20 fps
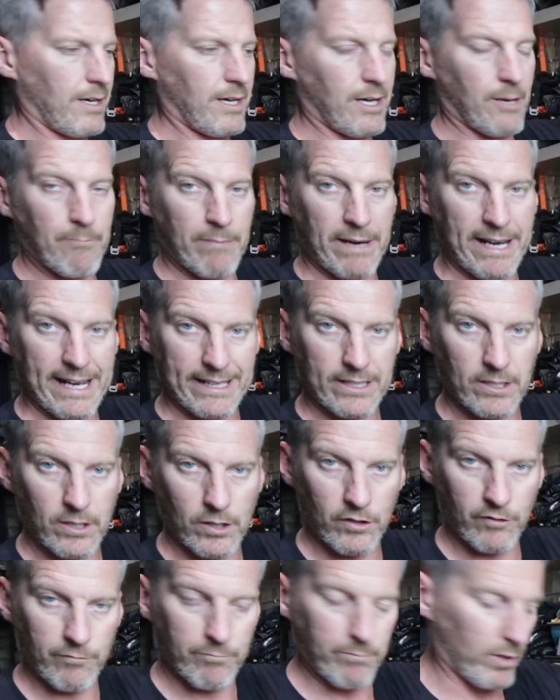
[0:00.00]
a bag
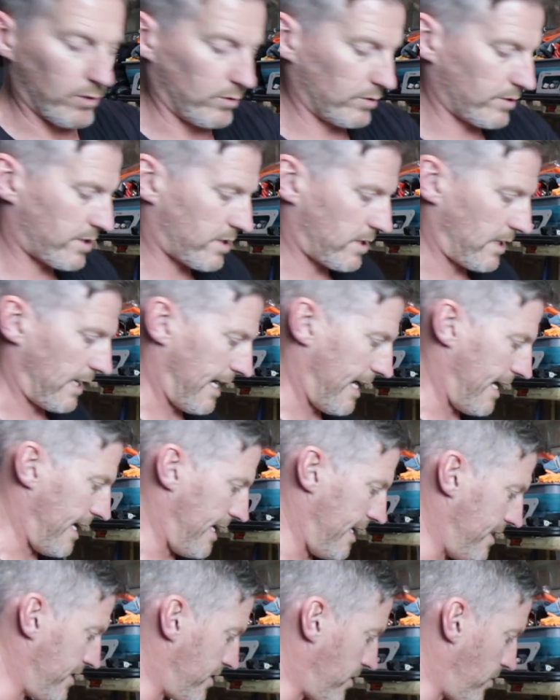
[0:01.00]
of bolts
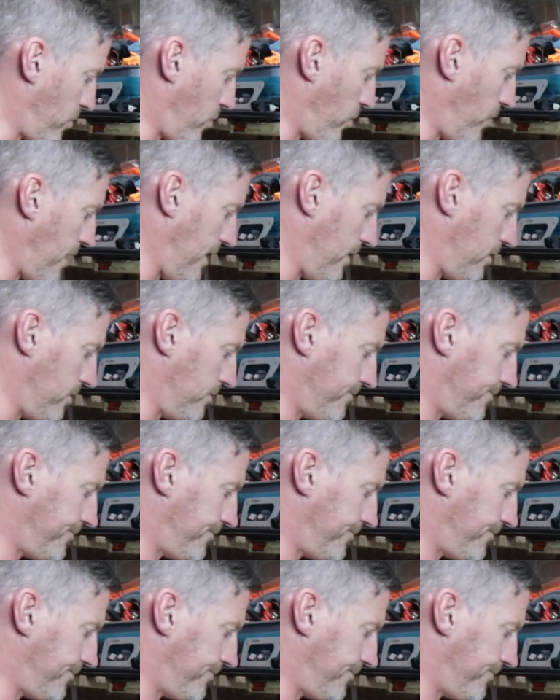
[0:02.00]
as well.